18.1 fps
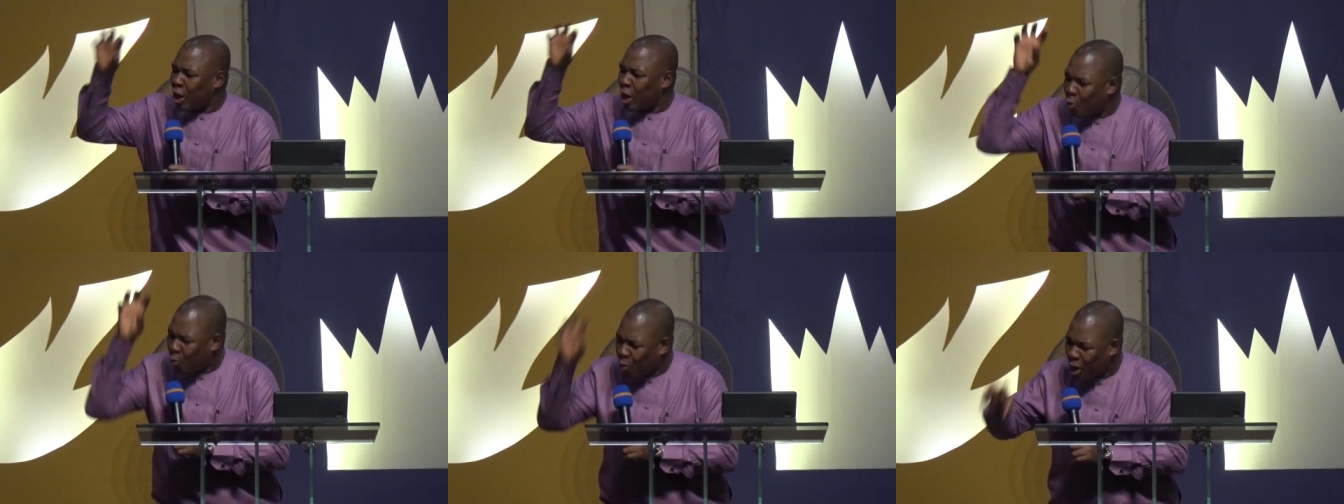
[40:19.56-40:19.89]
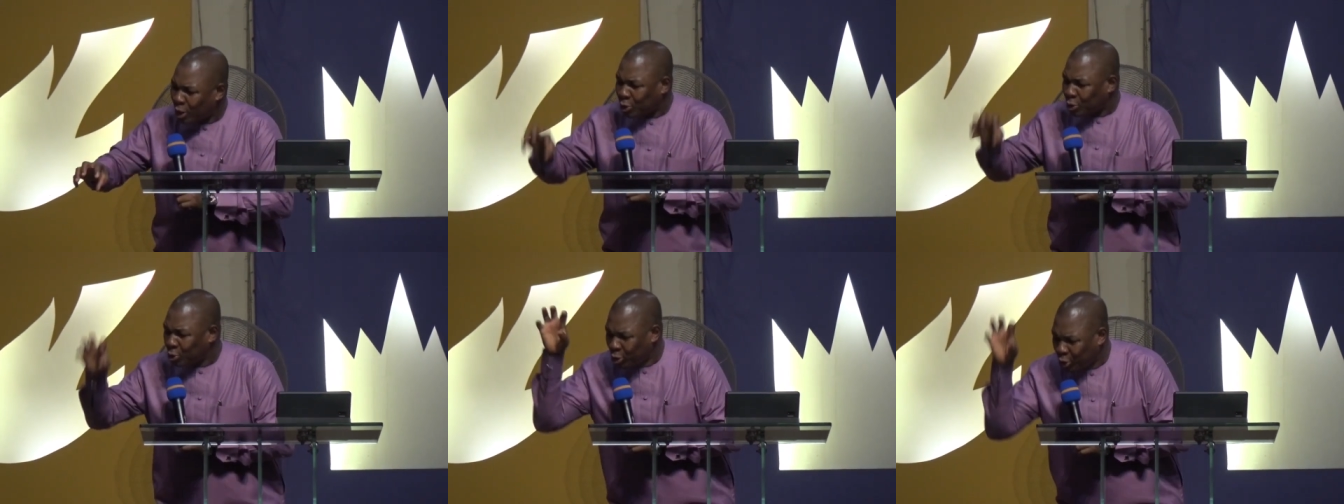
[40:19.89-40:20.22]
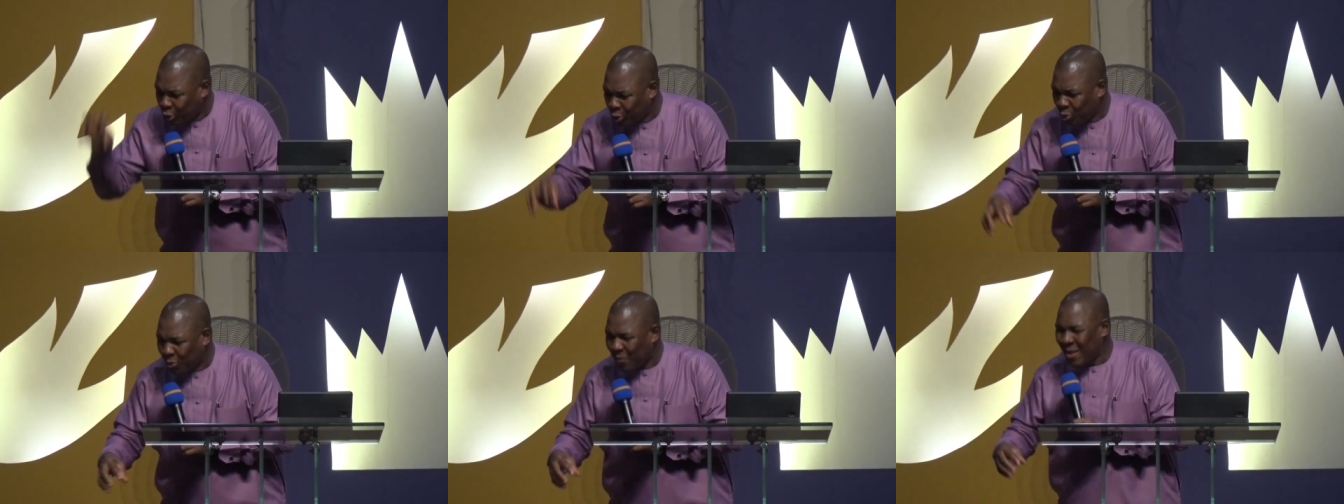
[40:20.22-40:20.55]
on what to
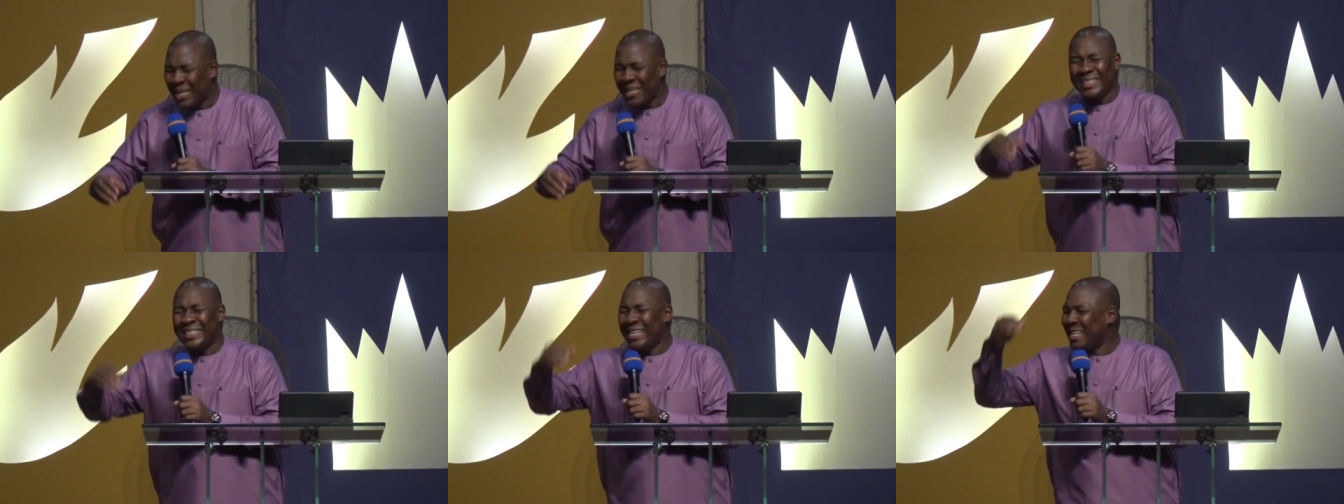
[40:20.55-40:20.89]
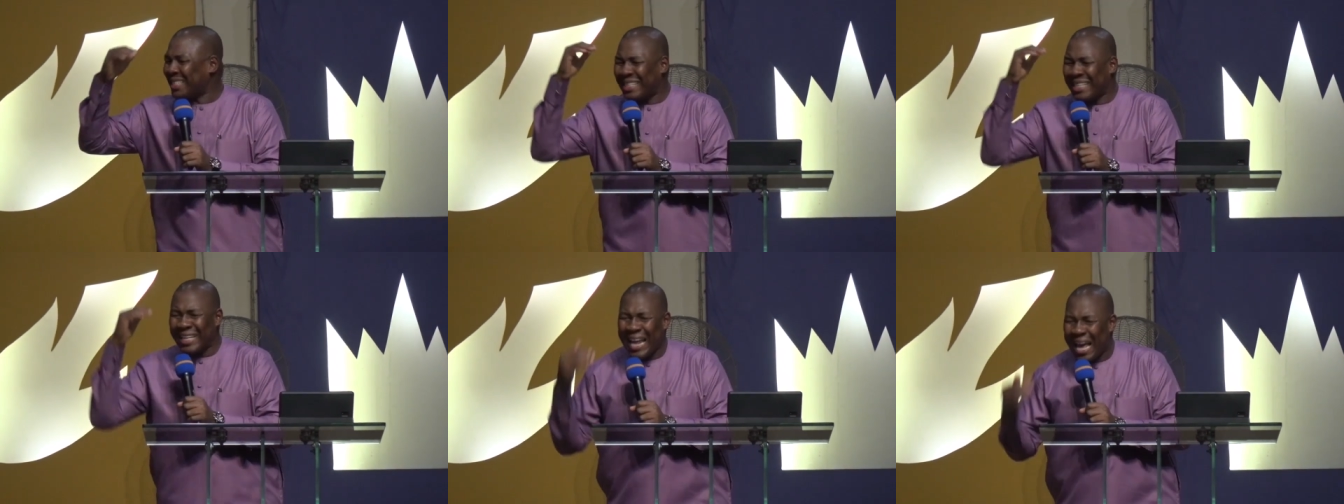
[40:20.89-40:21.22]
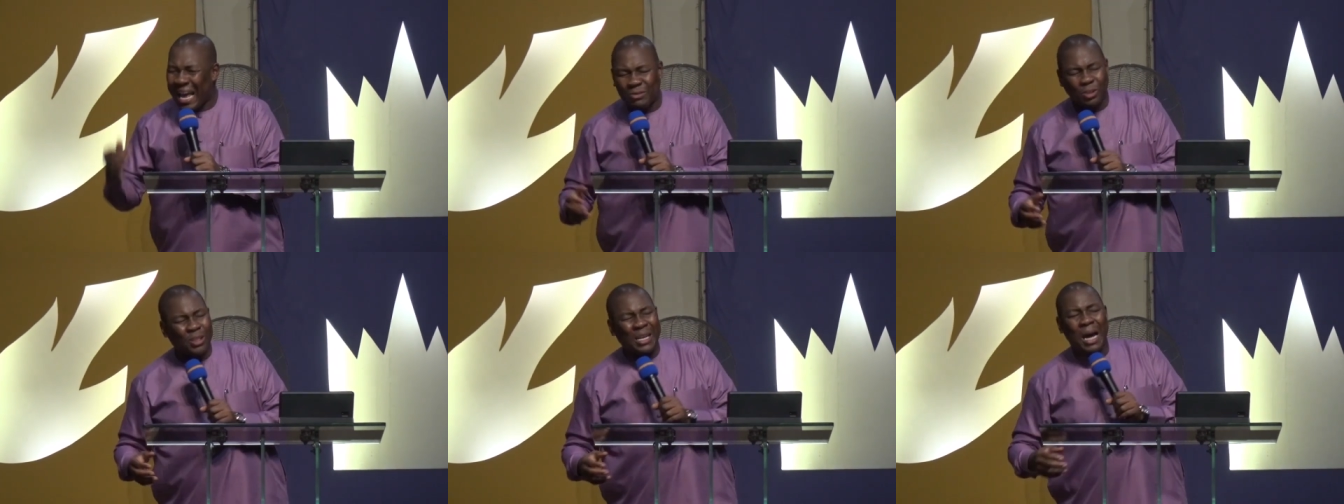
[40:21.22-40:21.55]
do, this
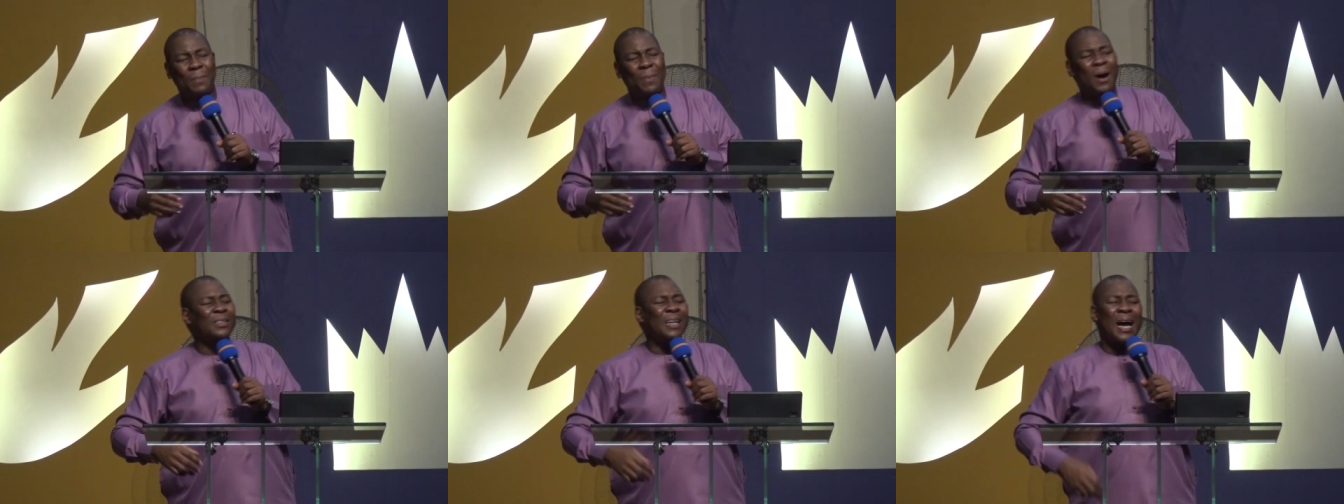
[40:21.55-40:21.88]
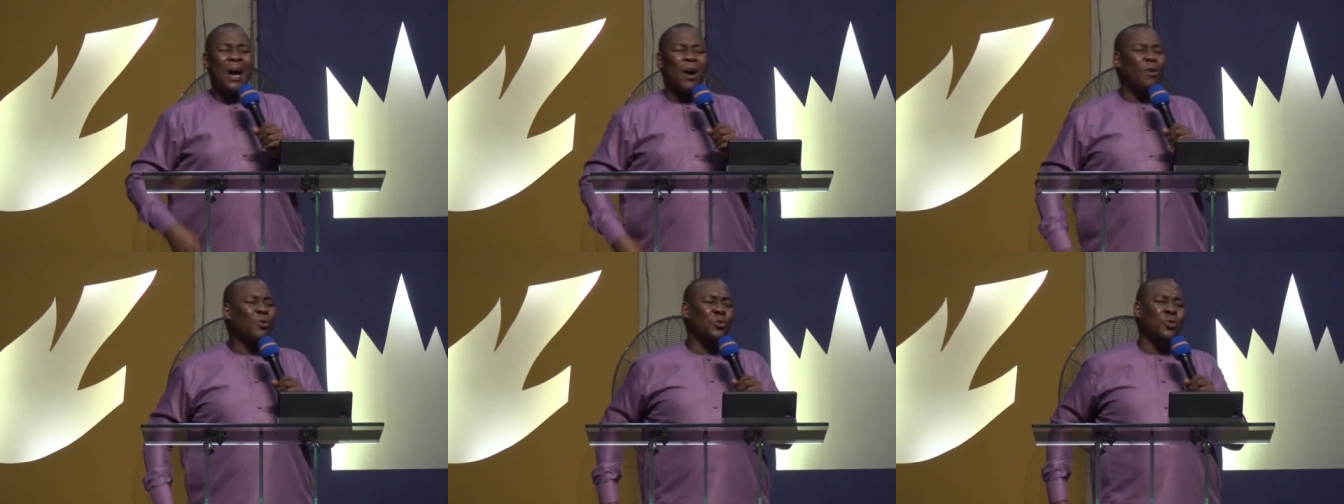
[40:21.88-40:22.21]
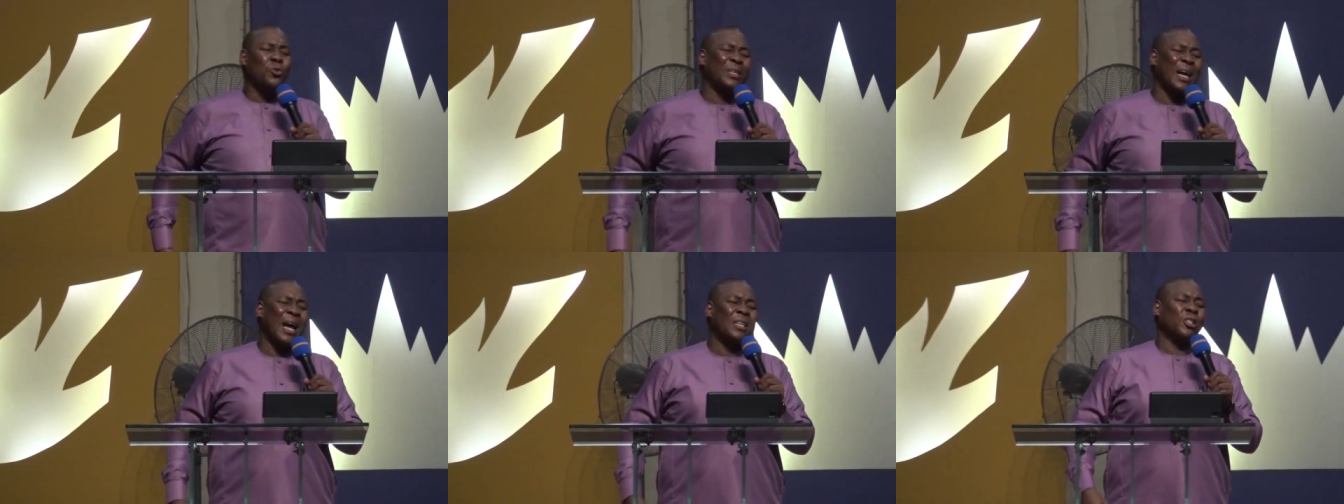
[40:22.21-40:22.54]
life is not about how
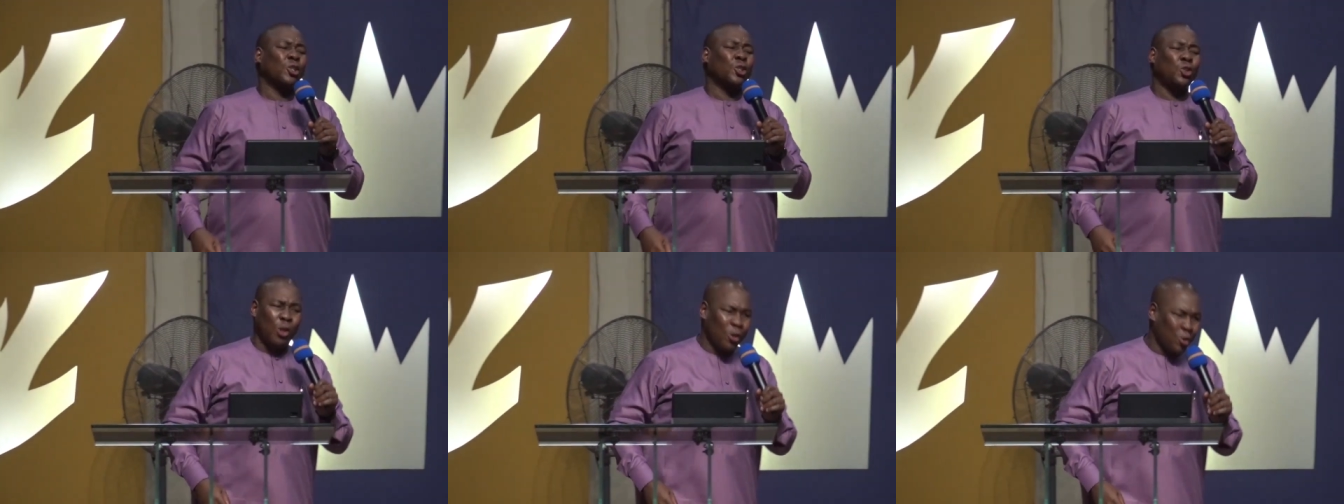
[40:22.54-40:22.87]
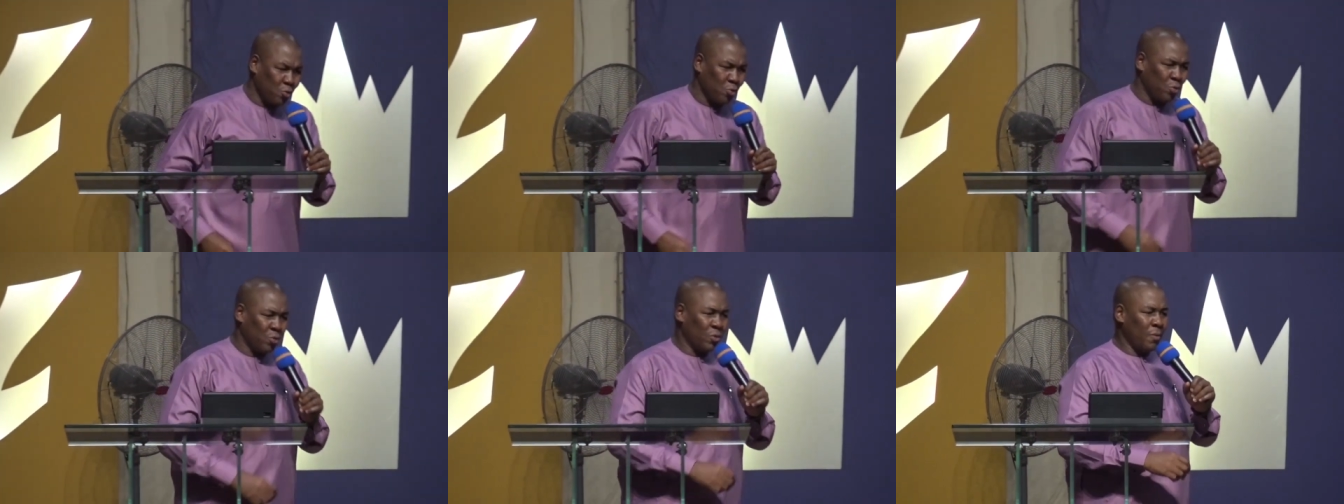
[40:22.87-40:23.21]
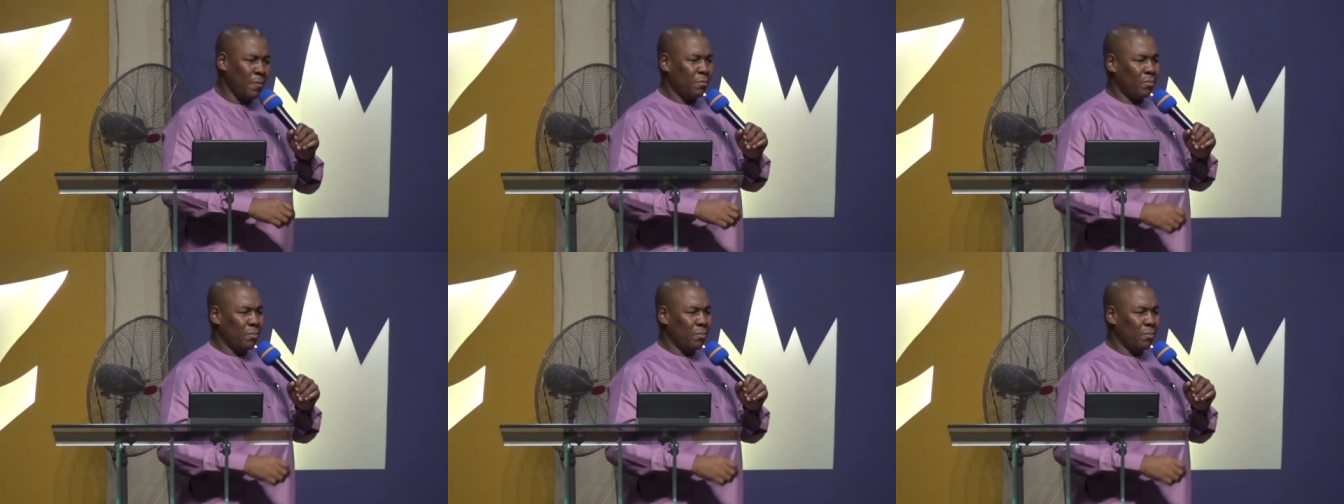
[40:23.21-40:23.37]
you can struggle.